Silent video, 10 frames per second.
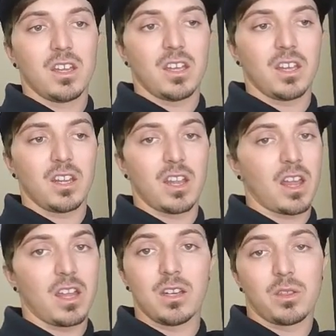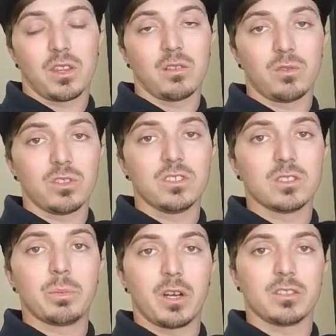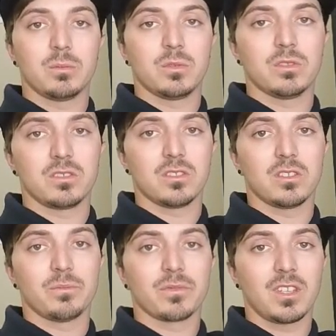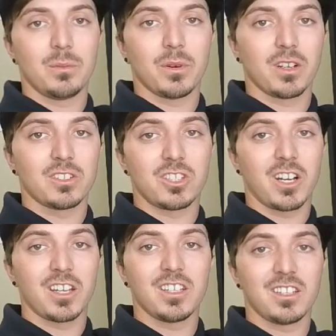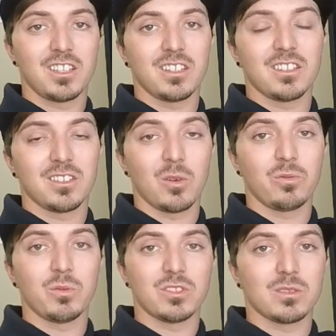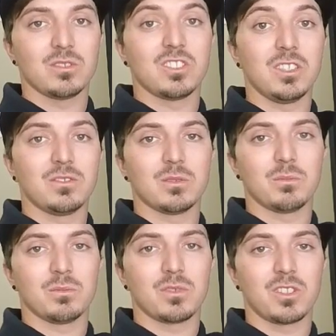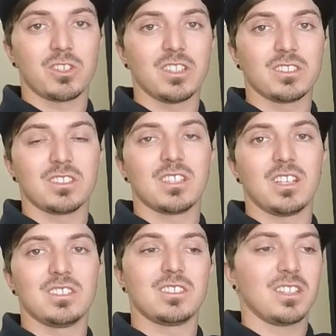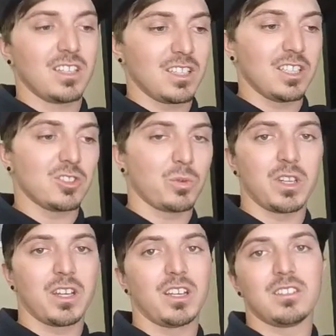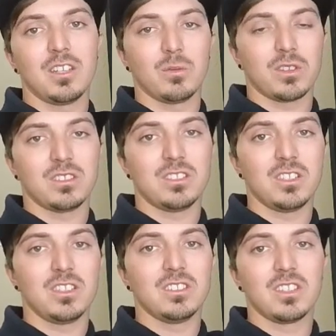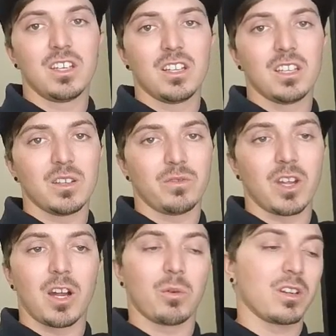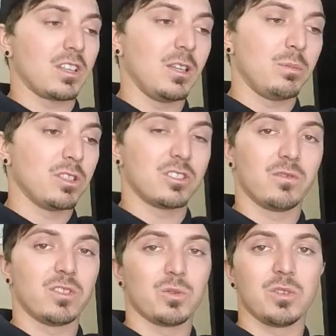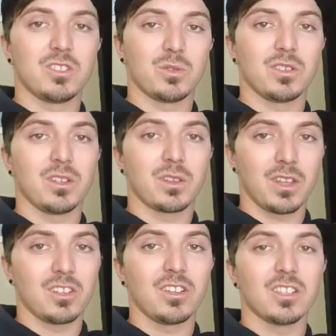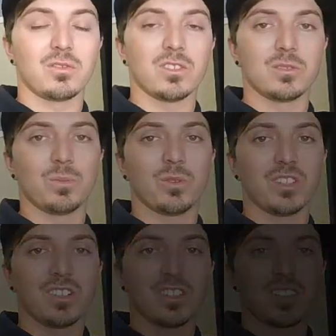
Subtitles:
And anything really is possible. So keep on trying, and hopefully we achieve some great success in 2019 with the series. If not, we're going to keep pushing for 2020. Thank you guys for the support.